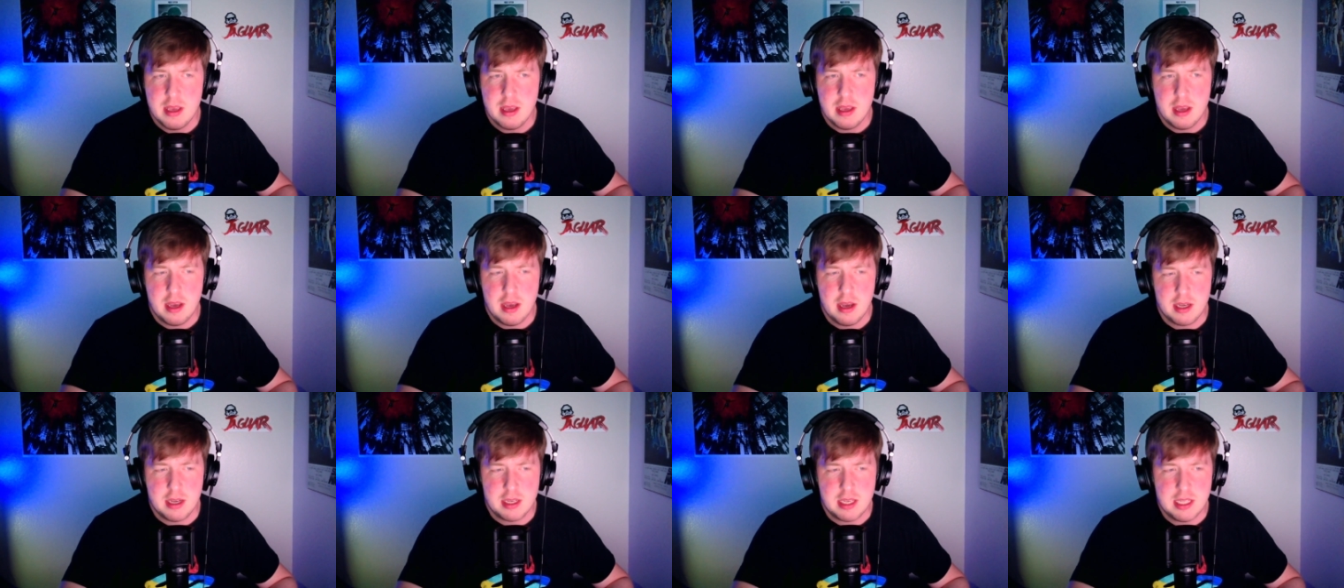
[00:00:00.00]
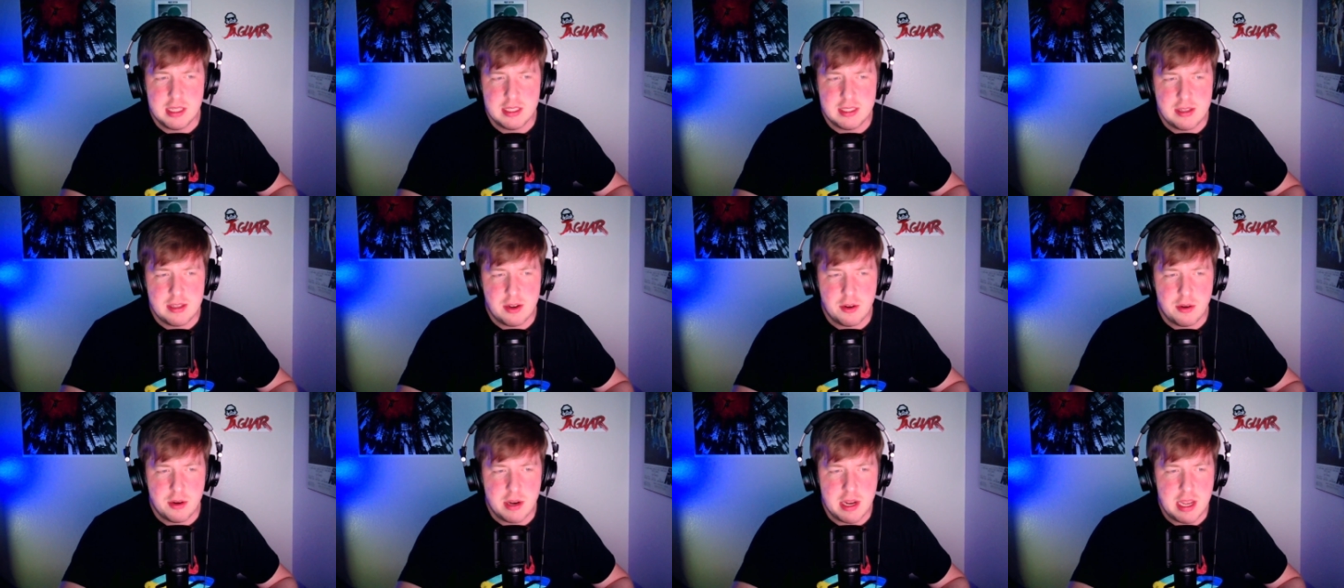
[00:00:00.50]
uh,
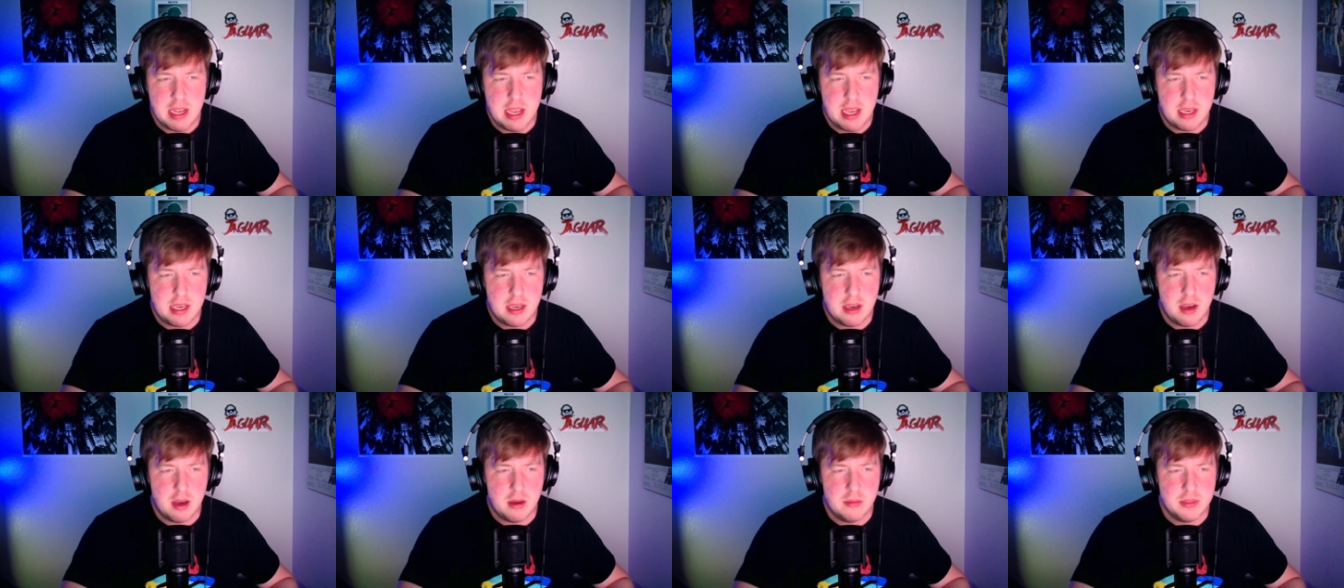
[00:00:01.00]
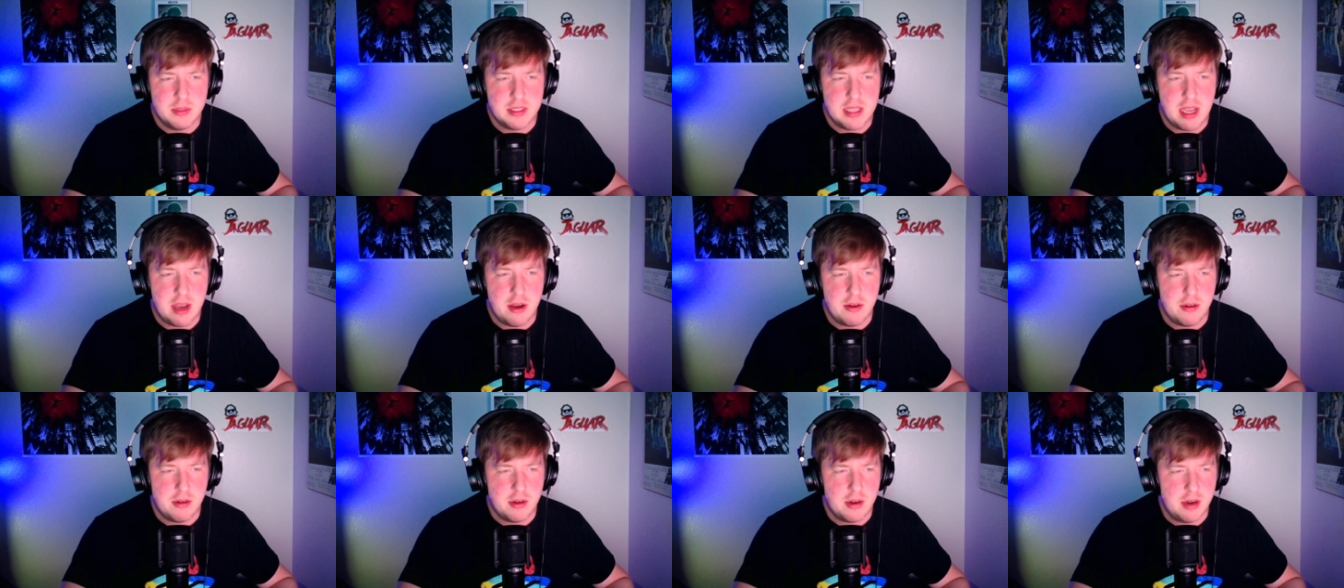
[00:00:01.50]
considering it comes
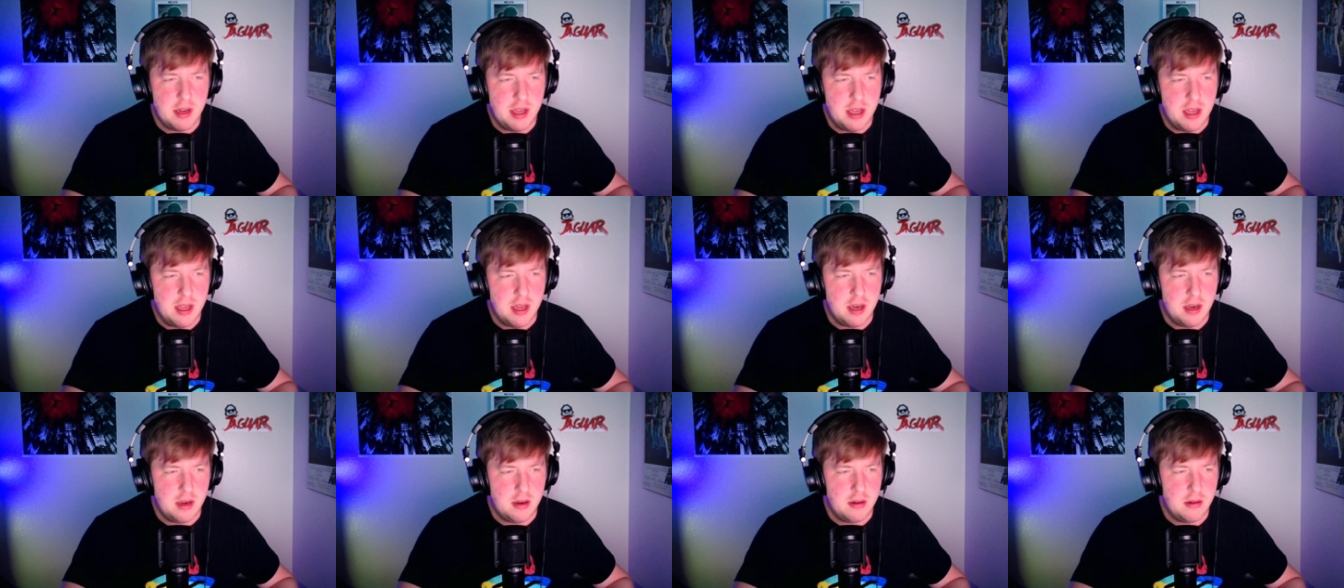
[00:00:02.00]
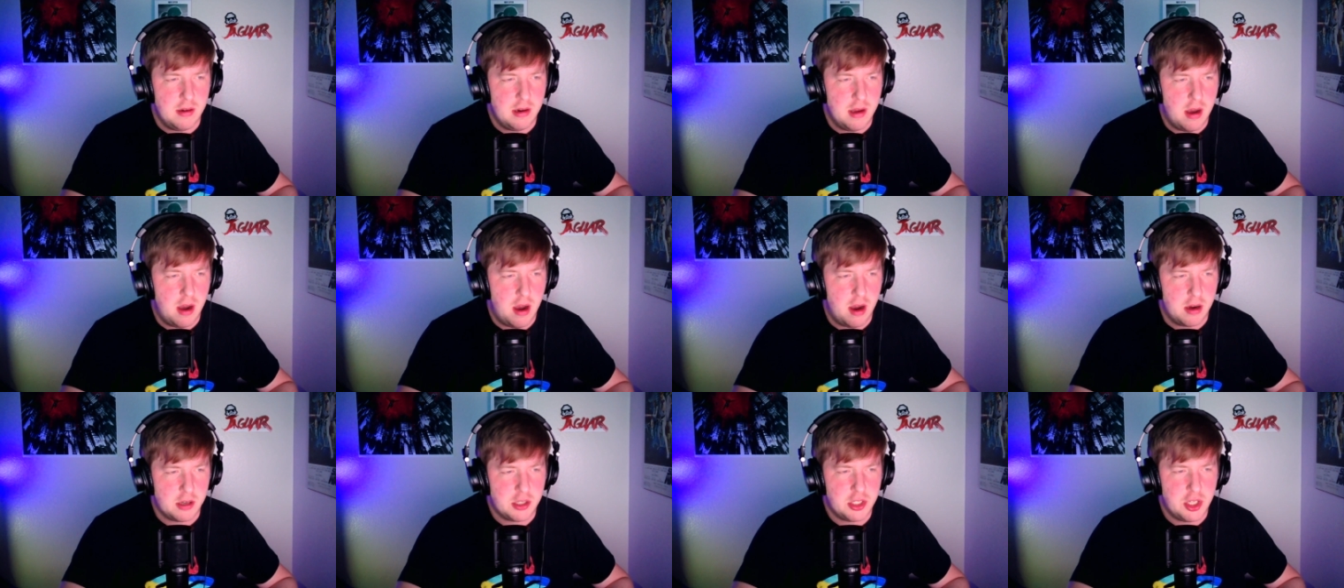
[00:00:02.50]
out in
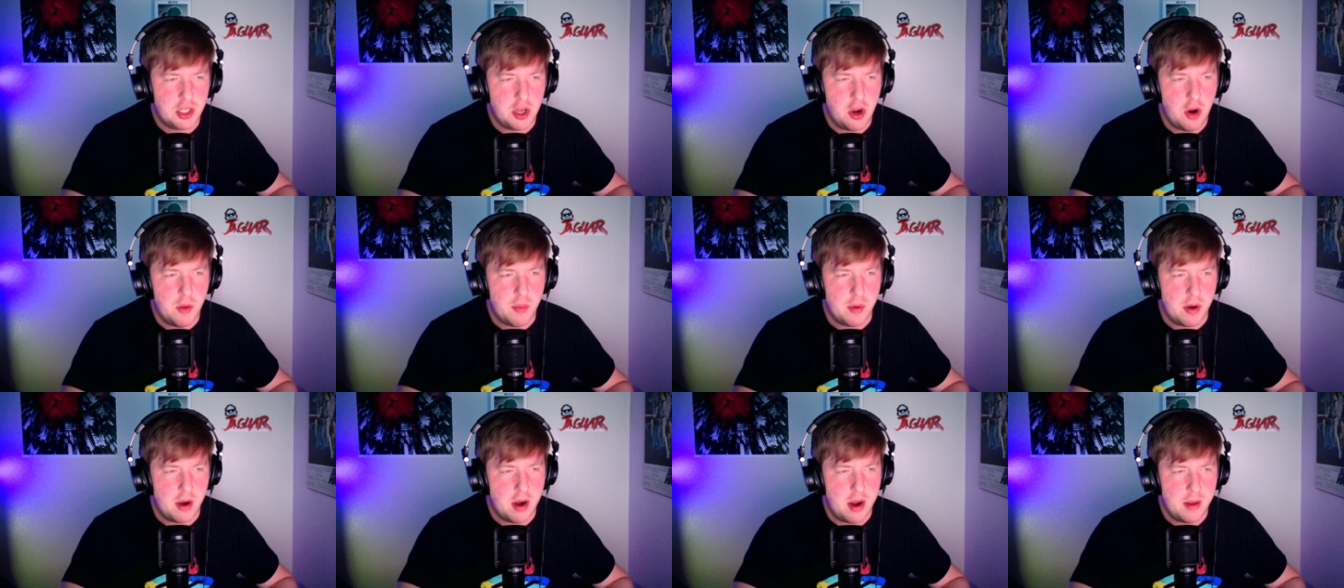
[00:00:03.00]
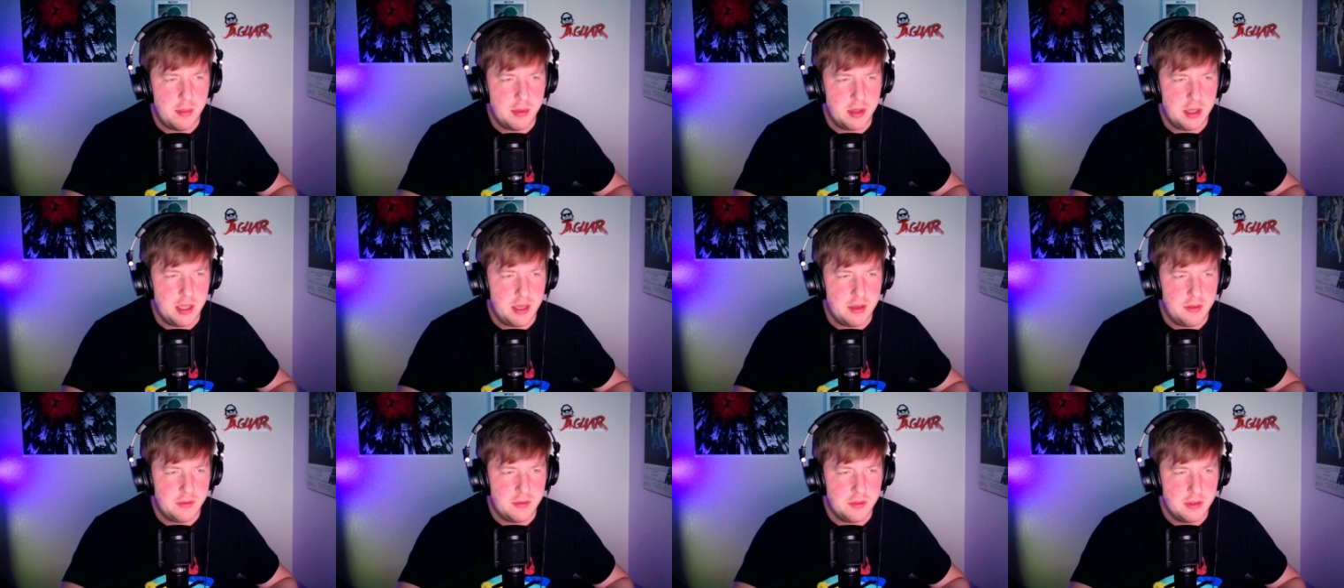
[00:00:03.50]
October, I
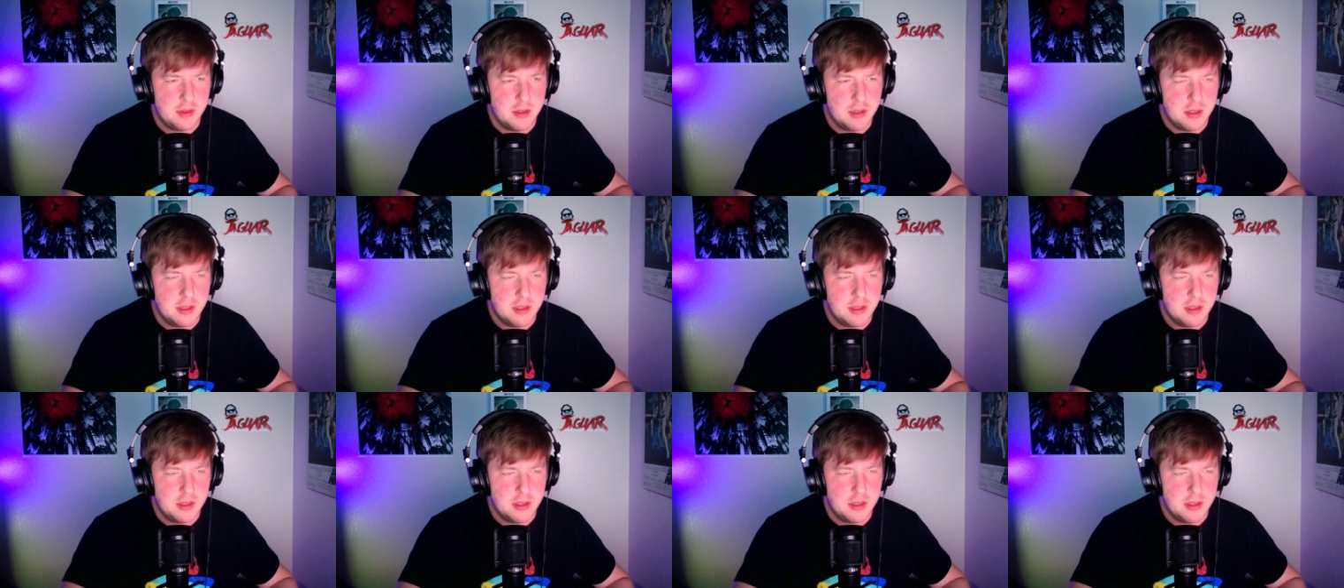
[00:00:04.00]
believe.